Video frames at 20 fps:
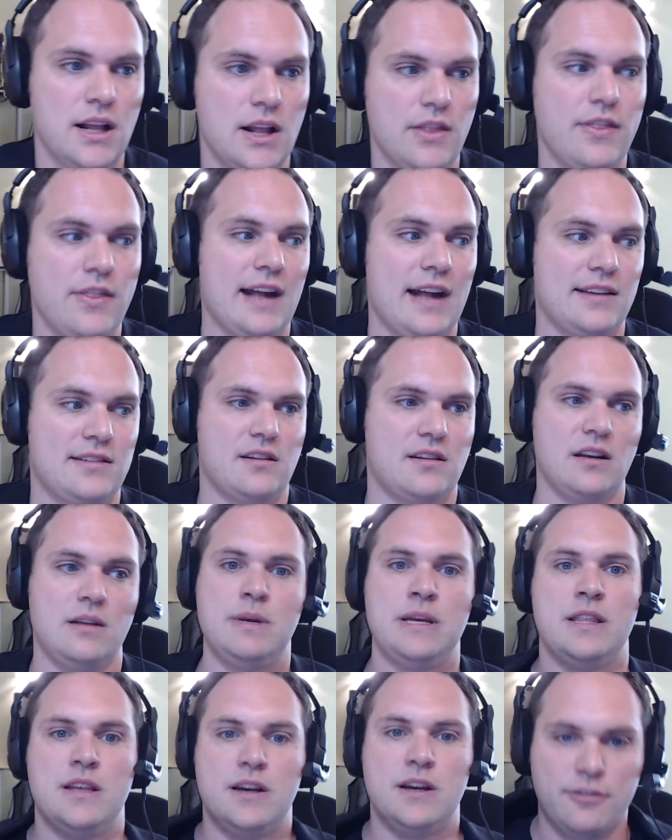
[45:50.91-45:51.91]
that's going to
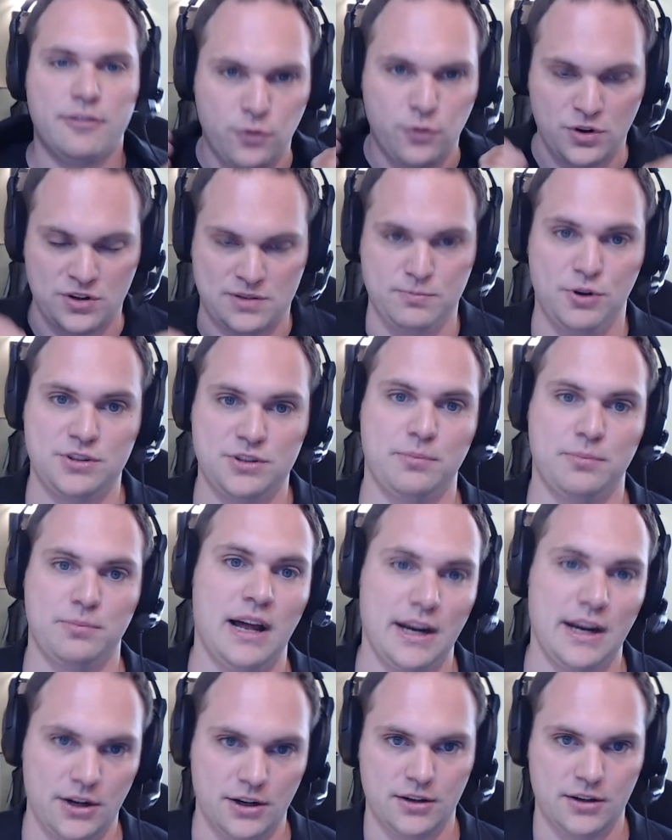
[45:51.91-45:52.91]
be the force
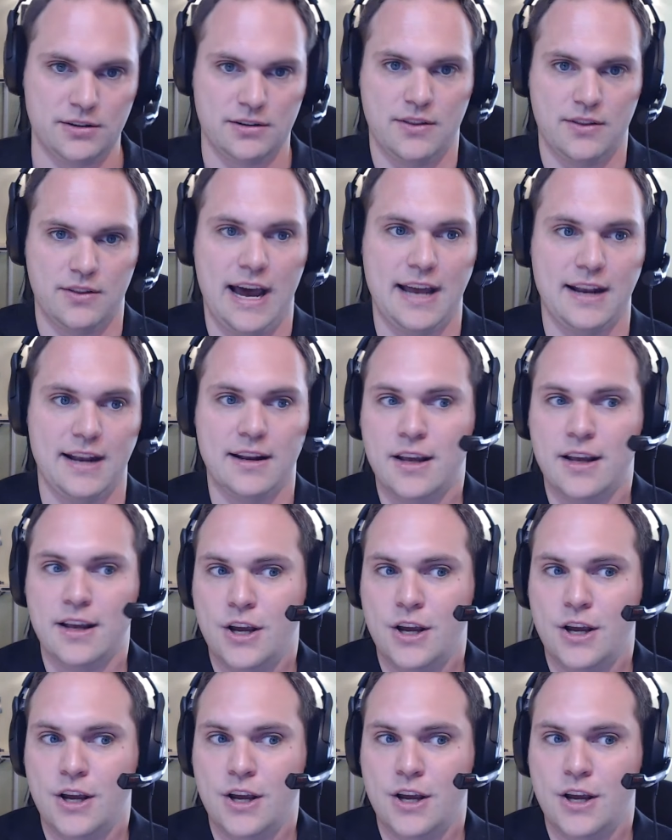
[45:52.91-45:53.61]
multiplier that